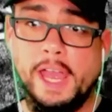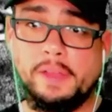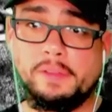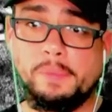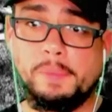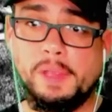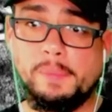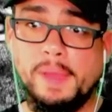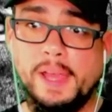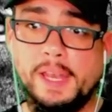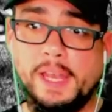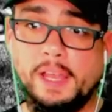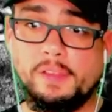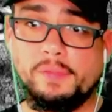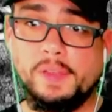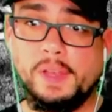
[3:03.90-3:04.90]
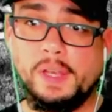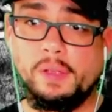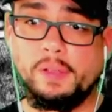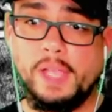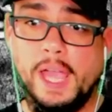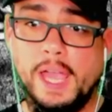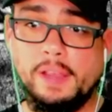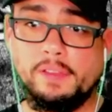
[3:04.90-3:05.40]
have to be my next video,
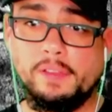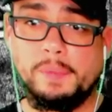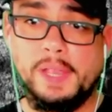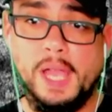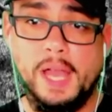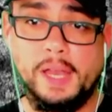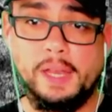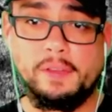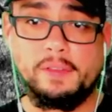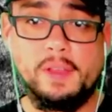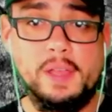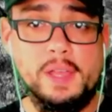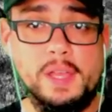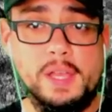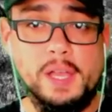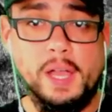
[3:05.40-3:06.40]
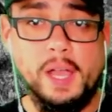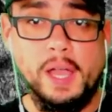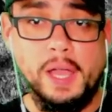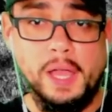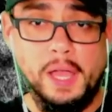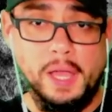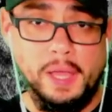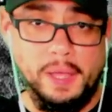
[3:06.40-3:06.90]
guys, to be honest.
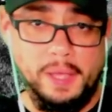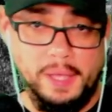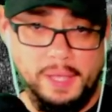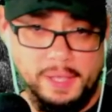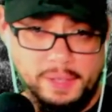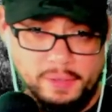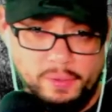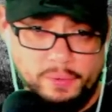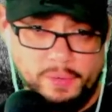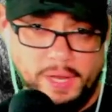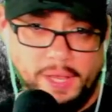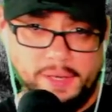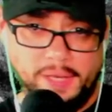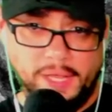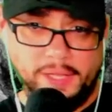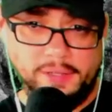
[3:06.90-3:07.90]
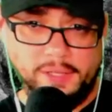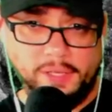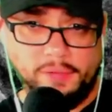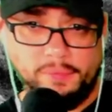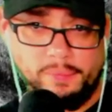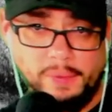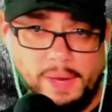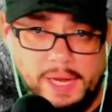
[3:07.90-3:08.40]
Hold on, I think
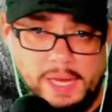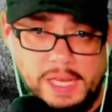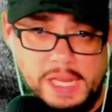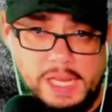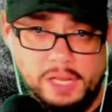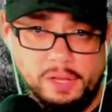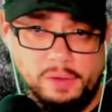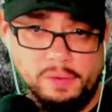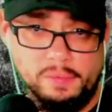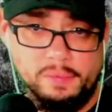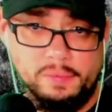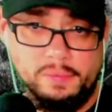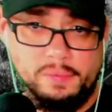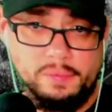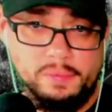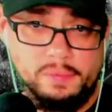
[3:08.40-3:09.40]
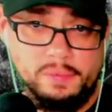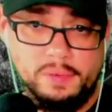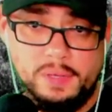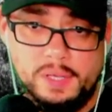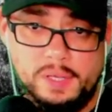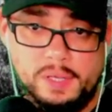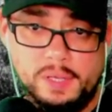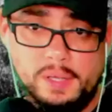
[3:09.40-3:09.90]
it's right here.
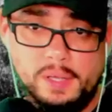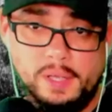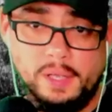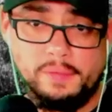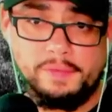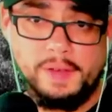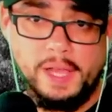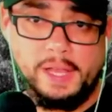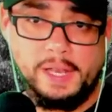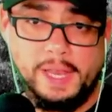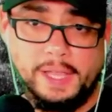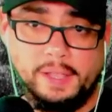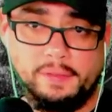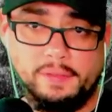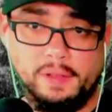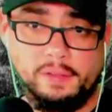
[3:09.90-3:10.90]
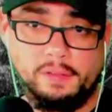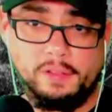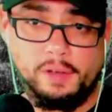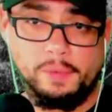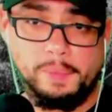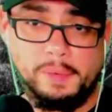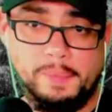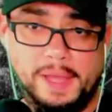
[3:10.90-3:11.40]
If not, like I said, it's
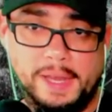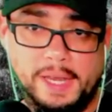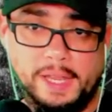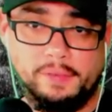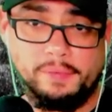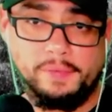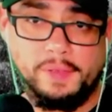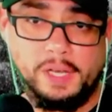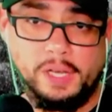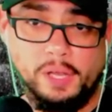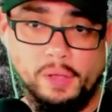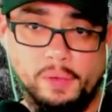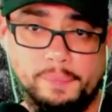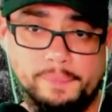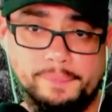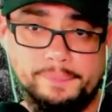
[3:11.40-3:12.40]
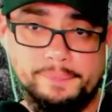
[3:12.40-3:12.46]
gonna be my next video.